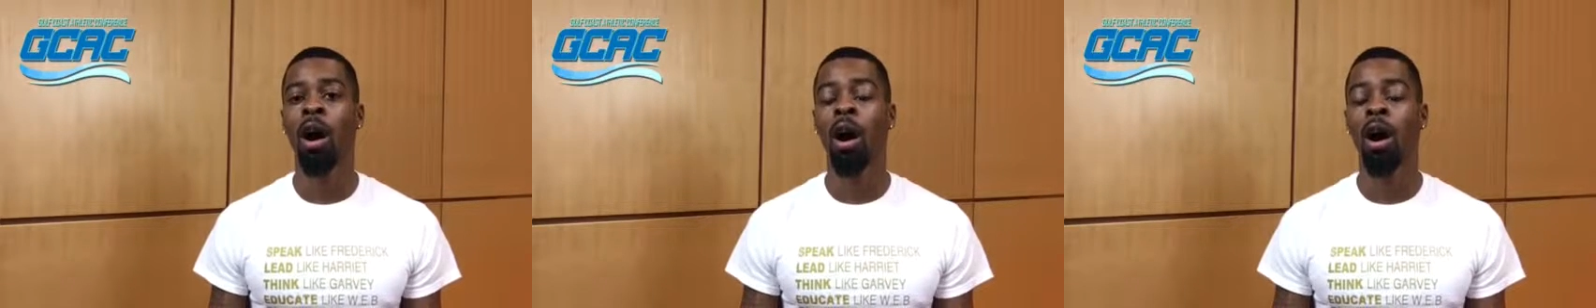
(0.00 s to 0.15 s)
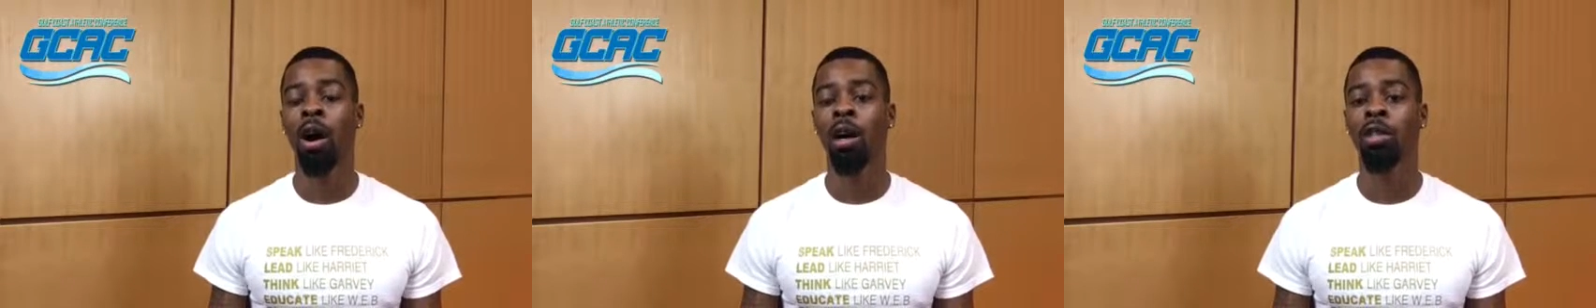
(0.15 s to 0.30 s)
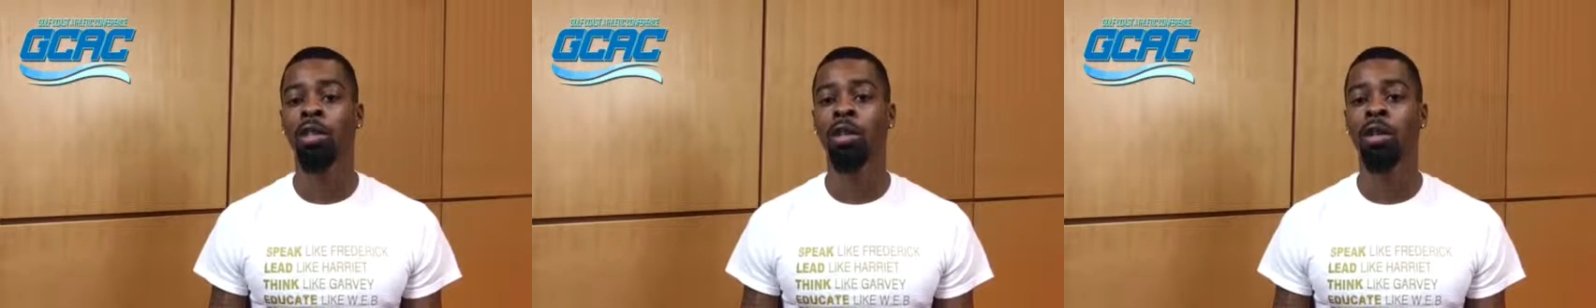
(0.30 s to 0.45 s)

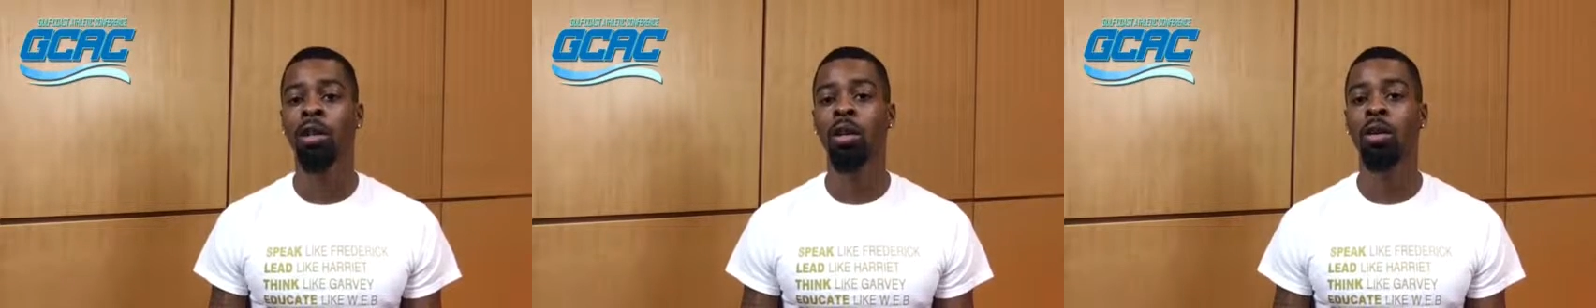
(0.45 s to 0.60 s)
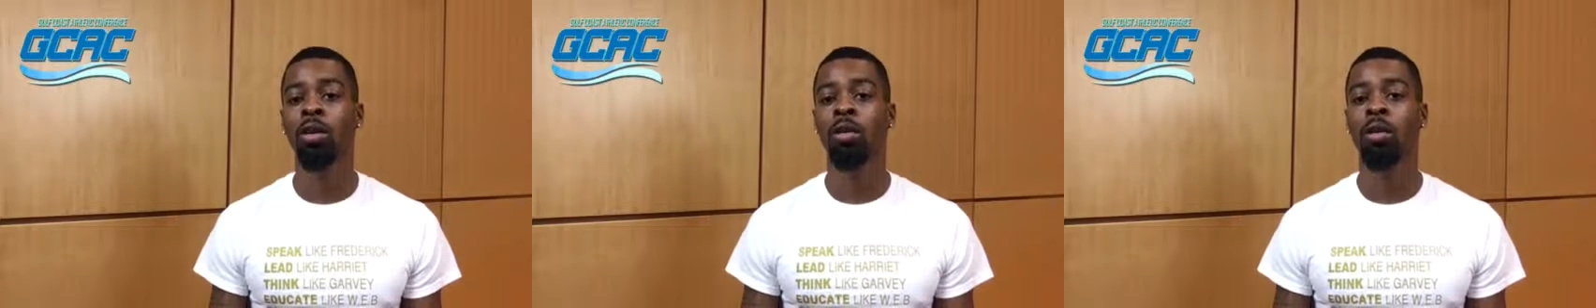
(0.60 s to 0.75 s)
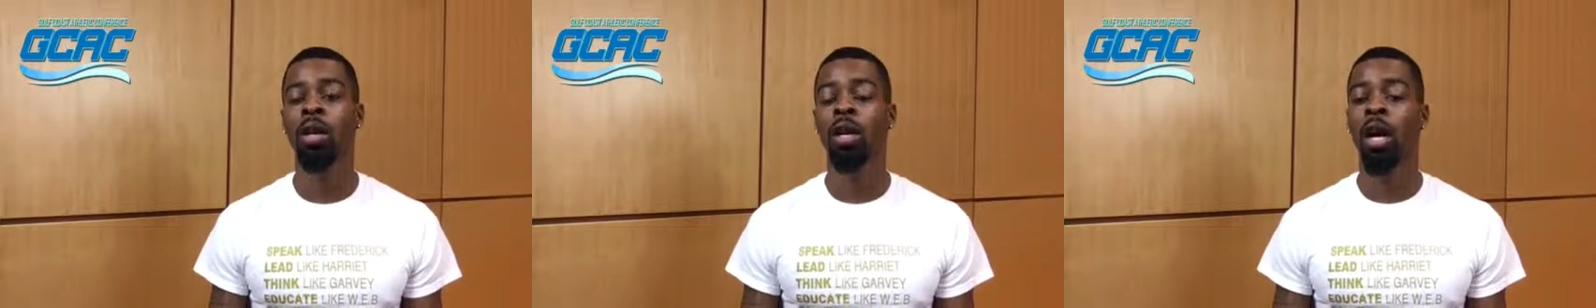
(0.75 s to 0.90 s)

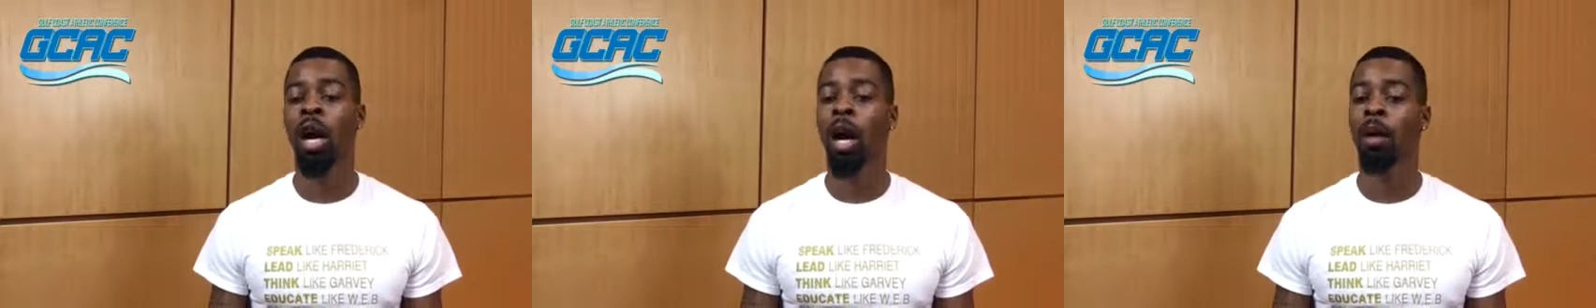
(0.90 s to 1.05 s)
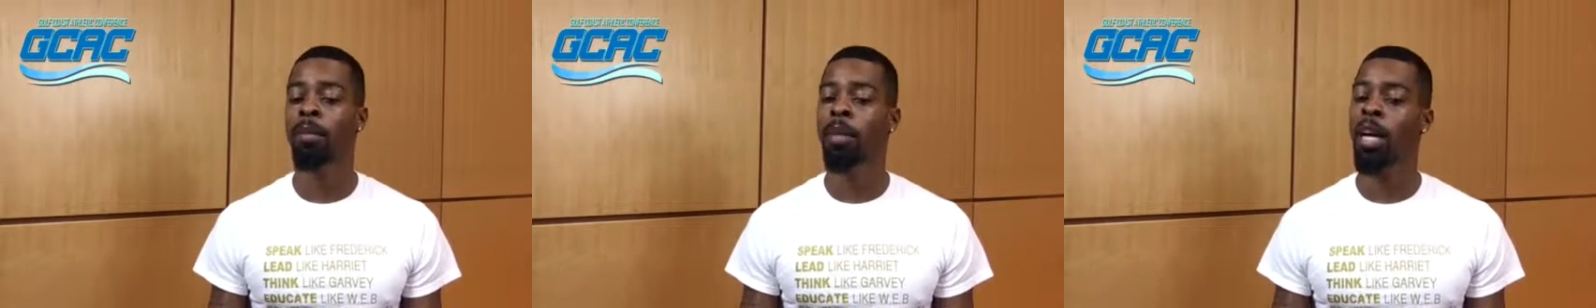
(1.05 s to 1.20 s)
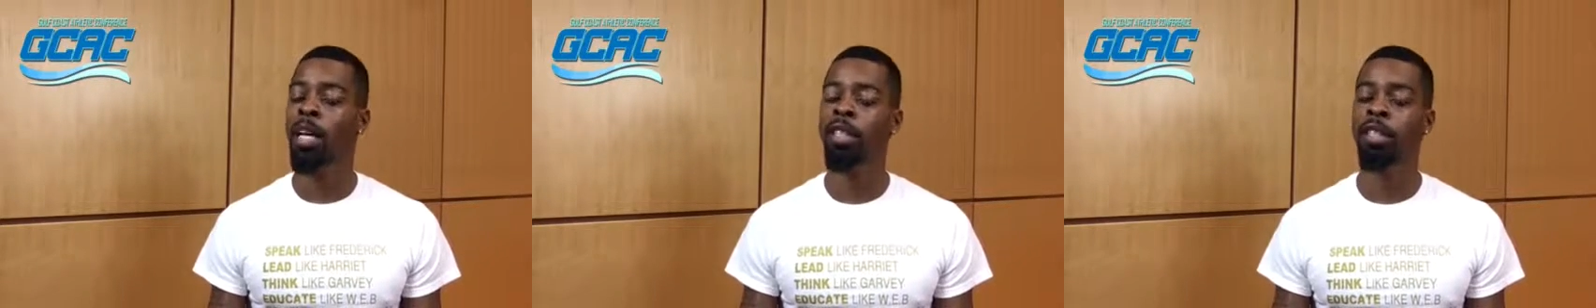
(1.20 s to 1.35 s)
Also,
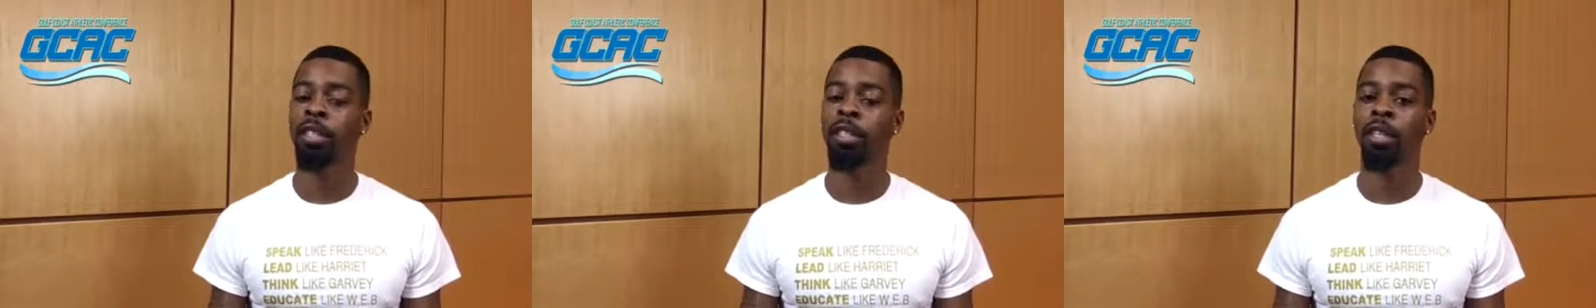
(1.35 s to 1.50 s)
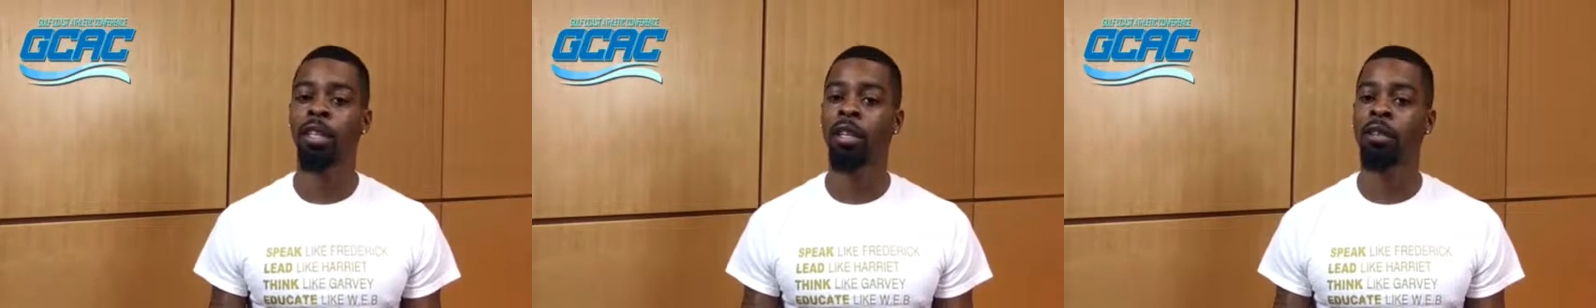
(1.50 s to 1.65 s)
I'm not sure